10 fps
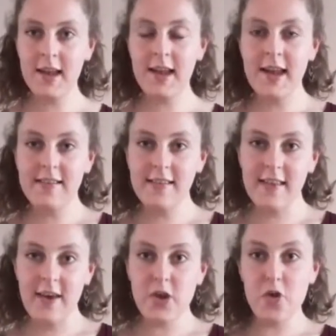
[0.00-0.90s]
Let's
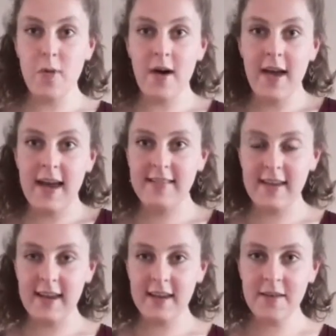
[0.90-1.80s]
say you are
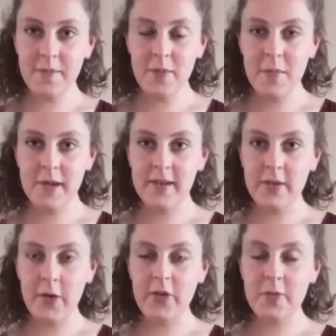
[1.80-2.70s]
18, but it's
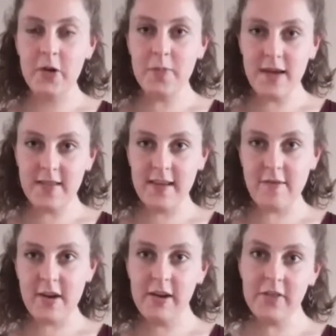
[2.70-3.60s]
going to be your birthday
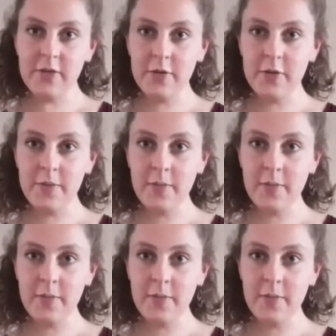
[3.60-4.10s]
very soon.